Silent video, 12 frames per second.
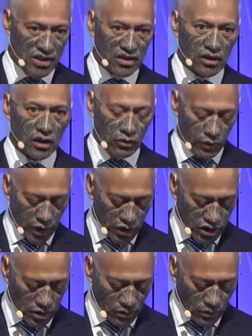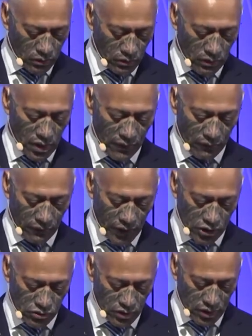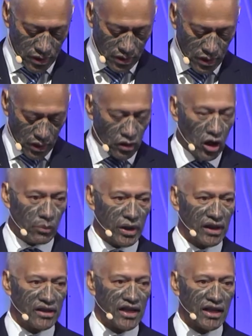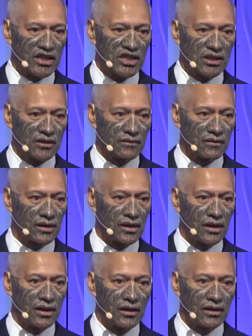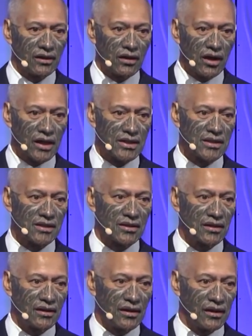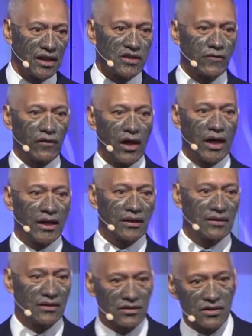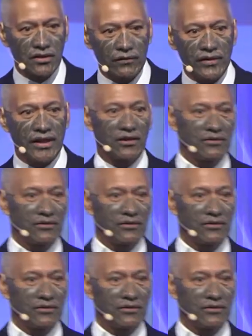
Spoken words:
Congressional Veteran Commendation. Guys, let's fly to the video.